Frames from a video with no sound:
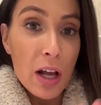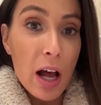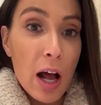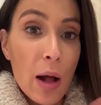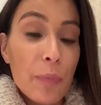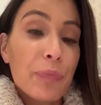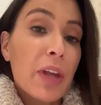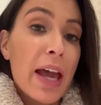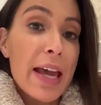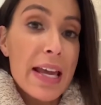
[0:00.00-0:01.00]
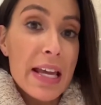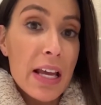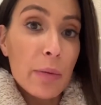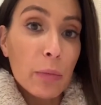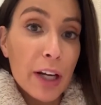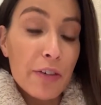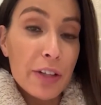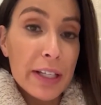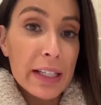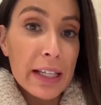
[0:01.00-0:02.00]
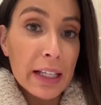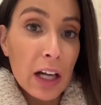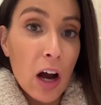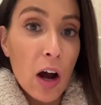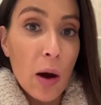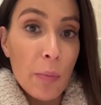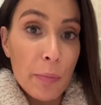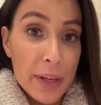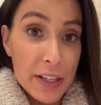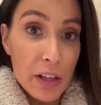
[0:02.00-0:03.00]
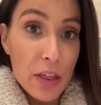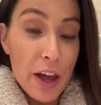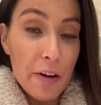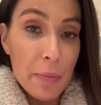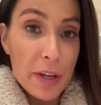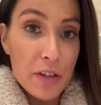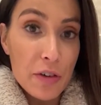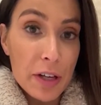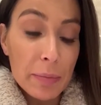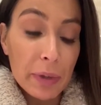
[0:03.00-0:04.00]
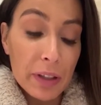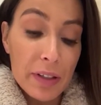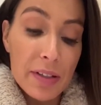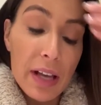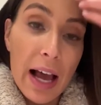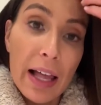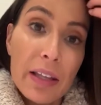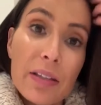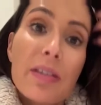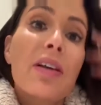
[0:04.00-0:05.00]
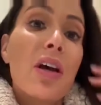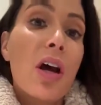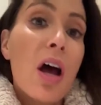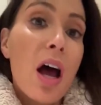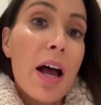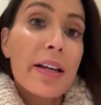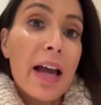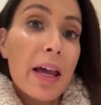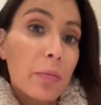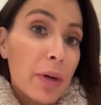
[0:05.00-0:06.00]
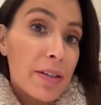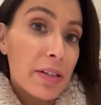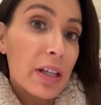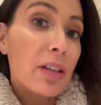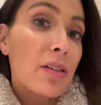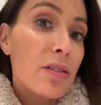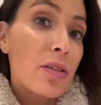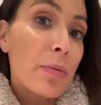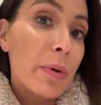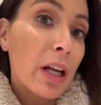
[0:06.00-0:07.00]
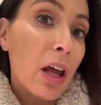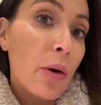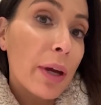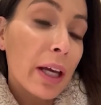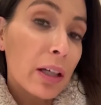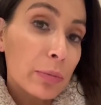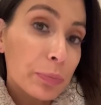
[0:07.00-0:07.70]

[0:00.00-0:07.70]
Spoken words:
a microneedling calm mesotherapy treatment. And again, my skin is super glowing.